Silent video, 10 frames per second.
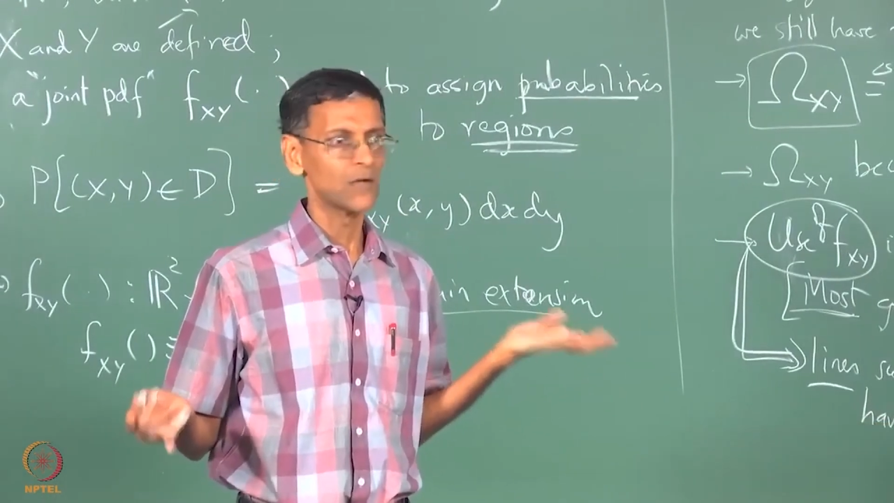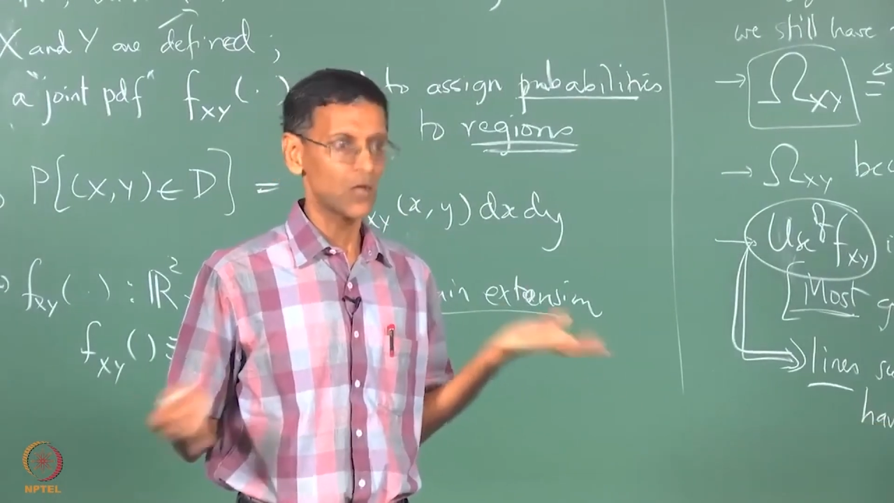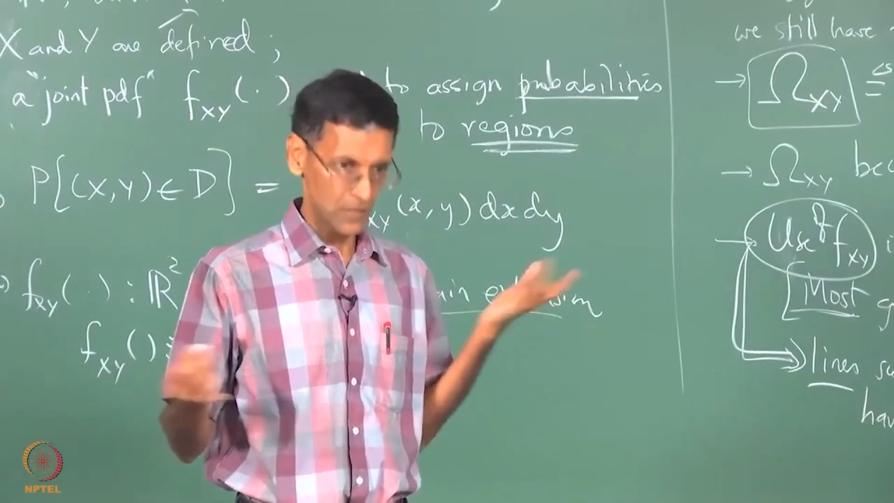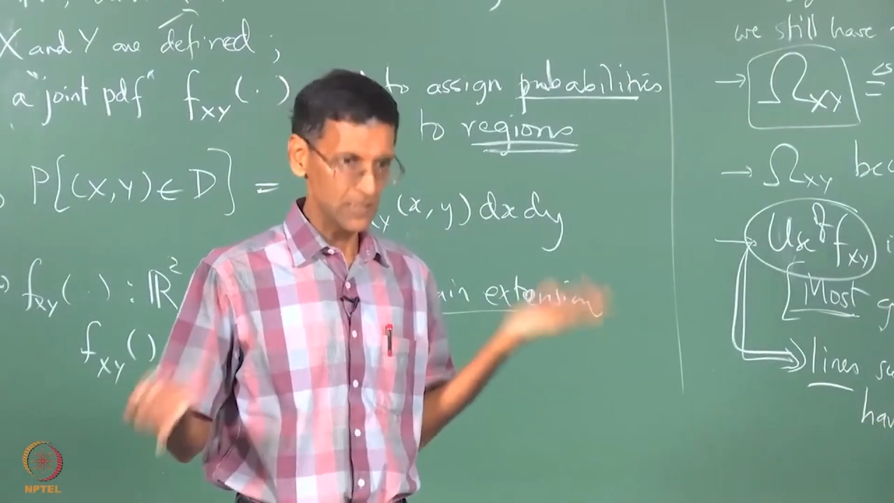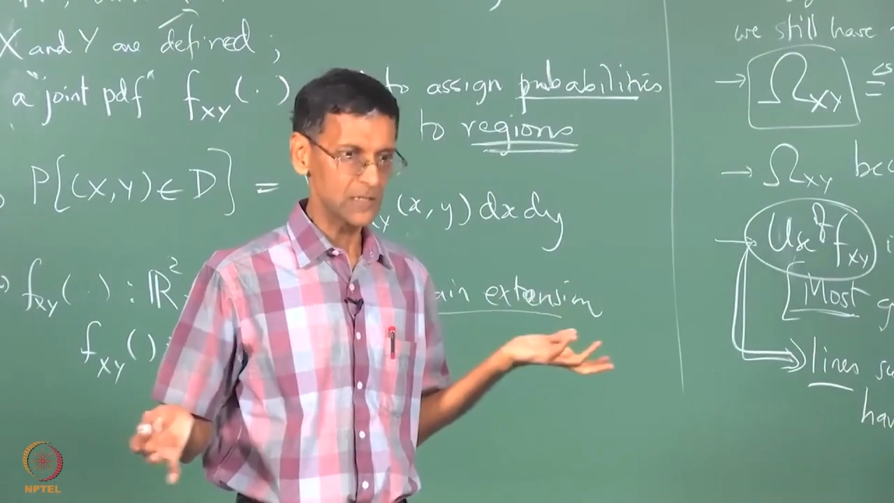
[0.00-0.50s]

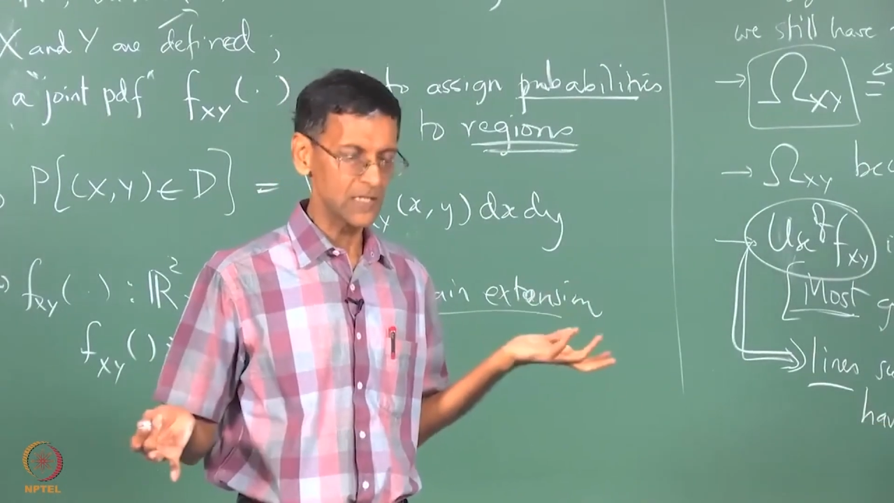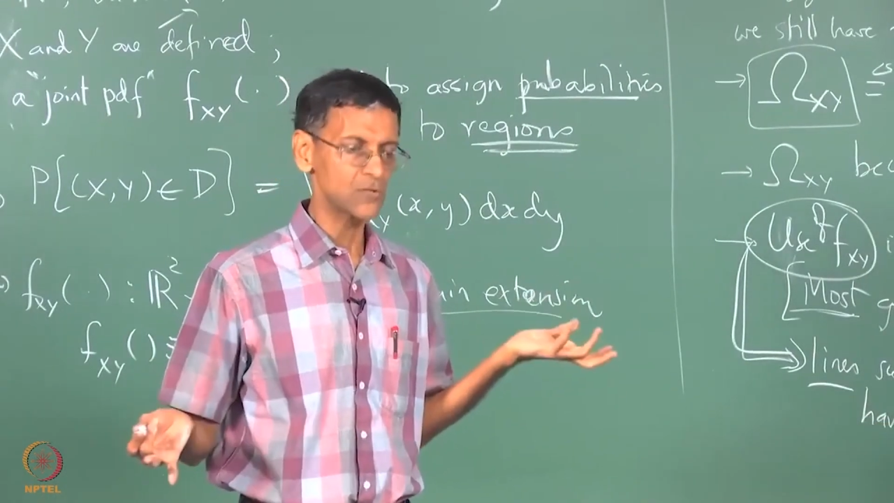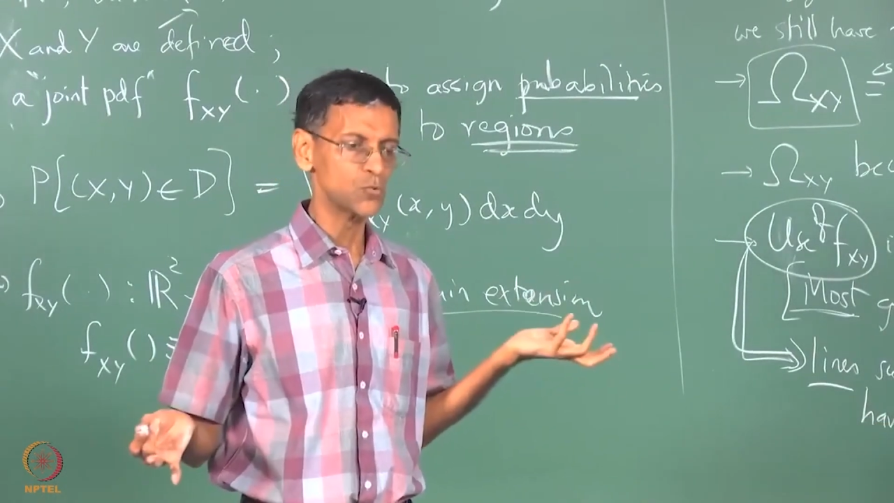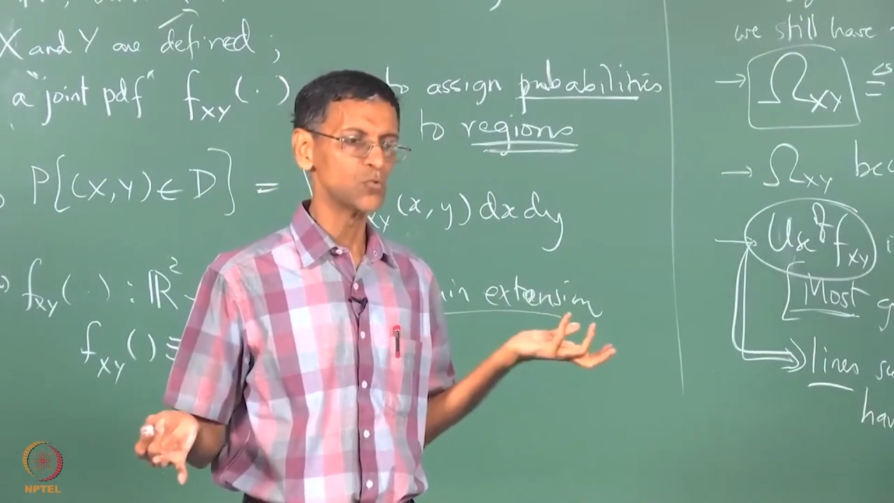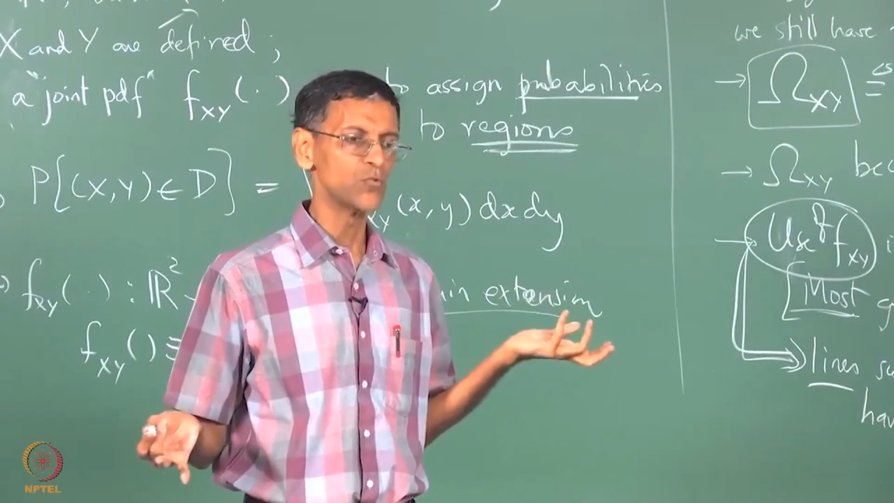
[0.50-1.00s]
Or the
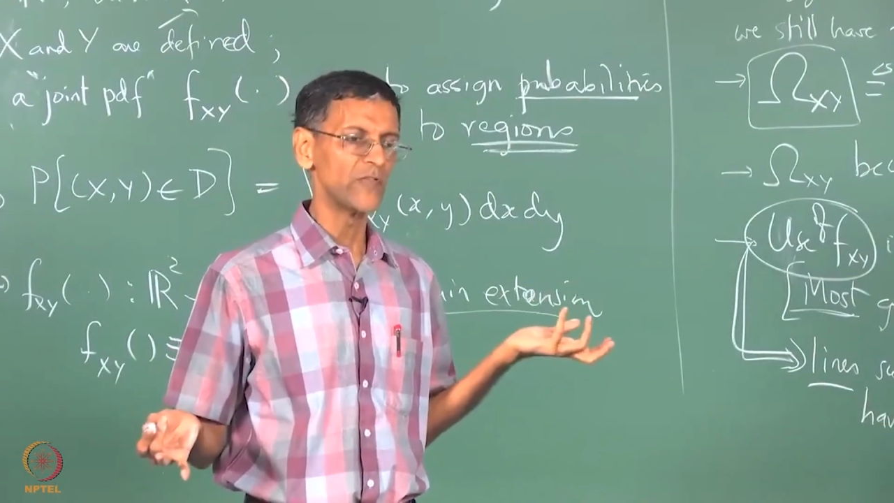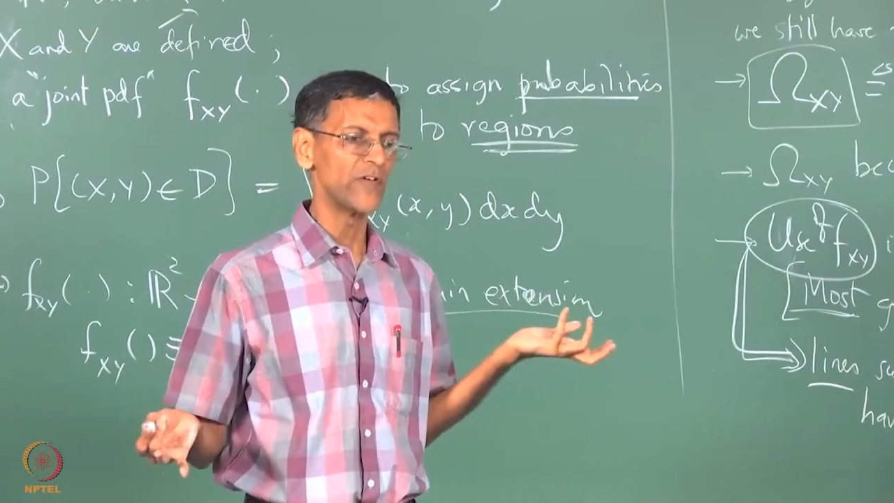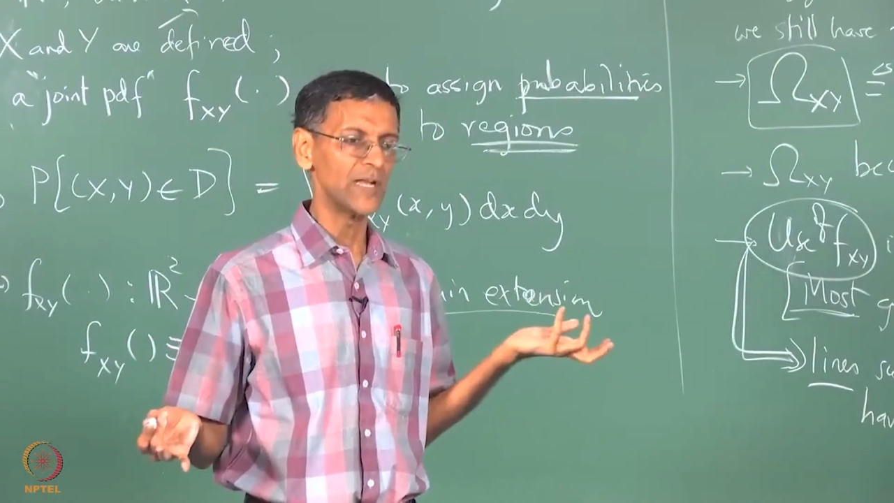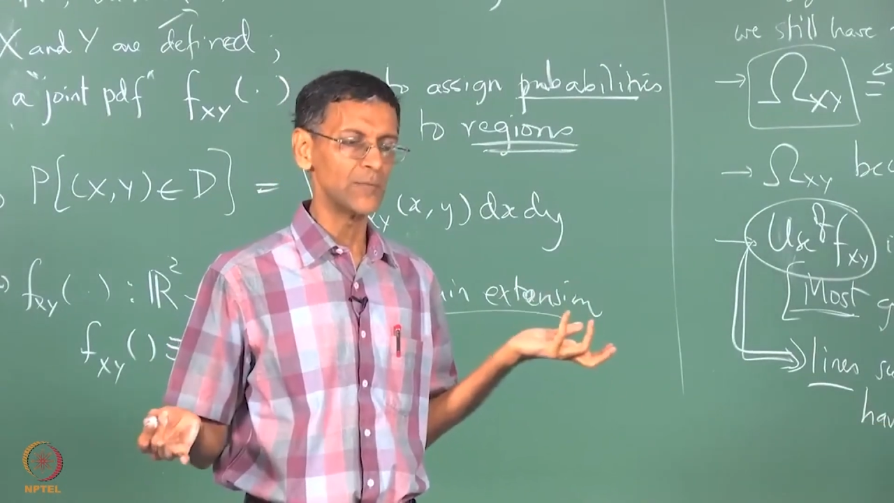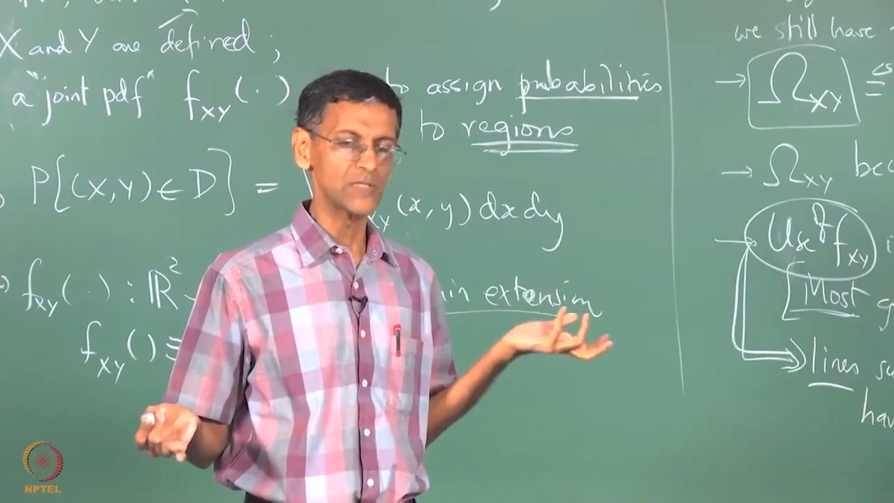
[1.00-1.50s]
two
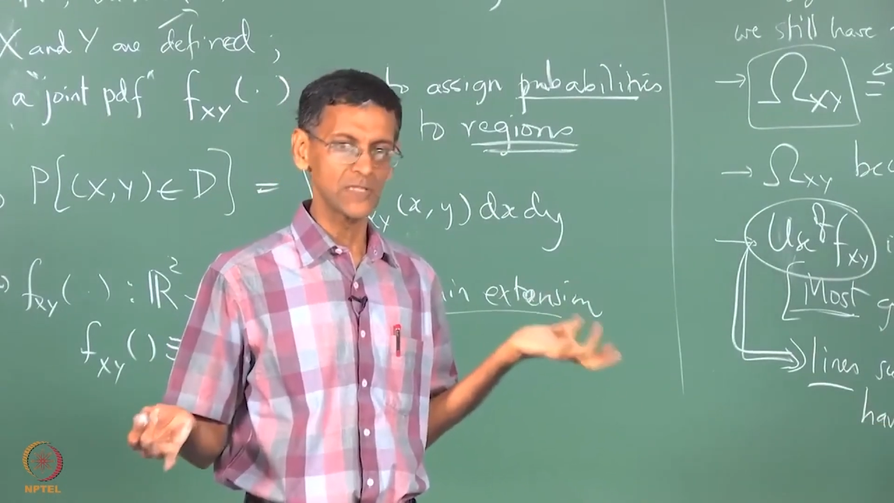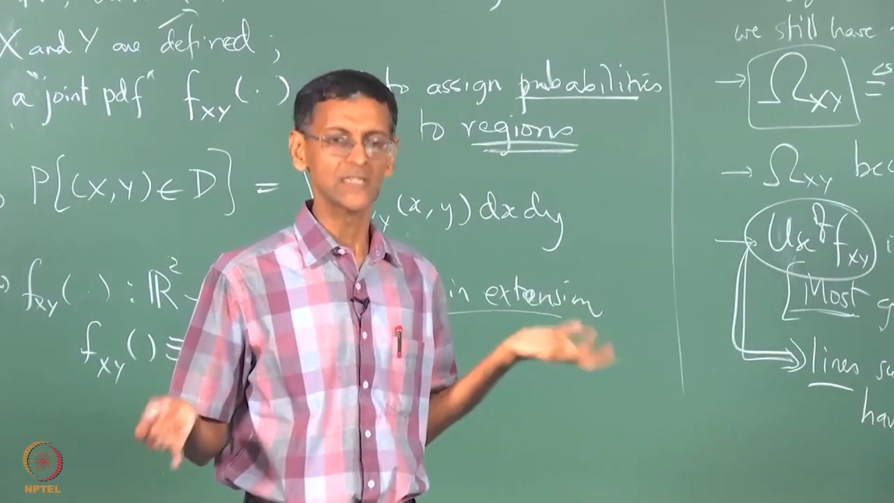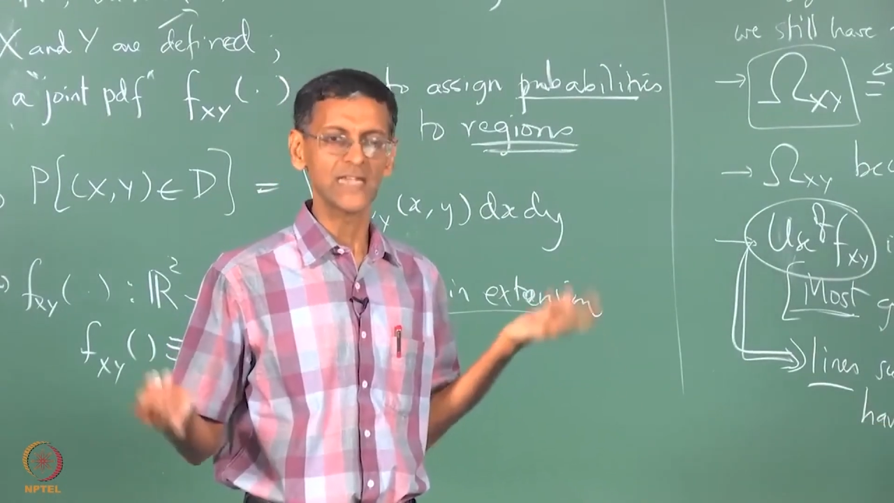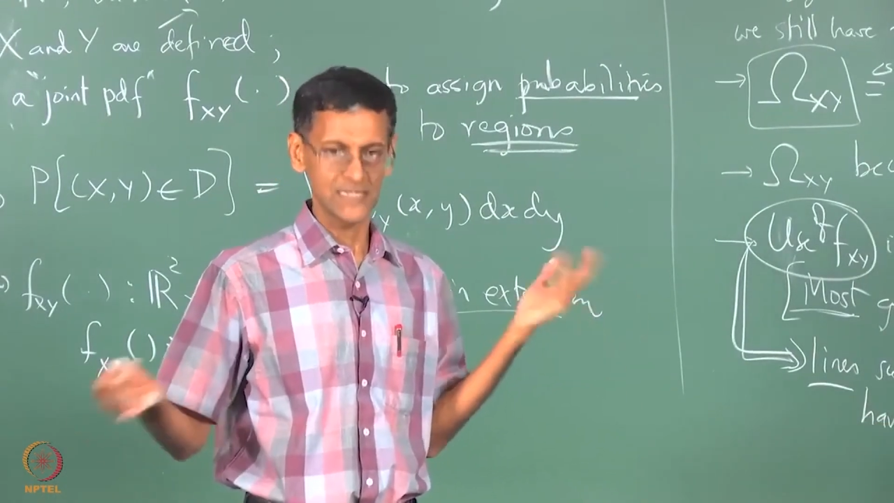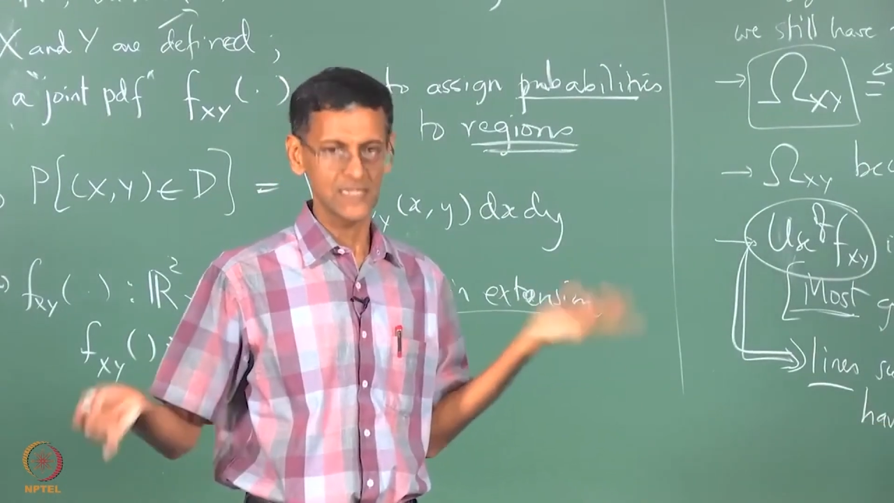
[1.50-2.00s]
variables in this case,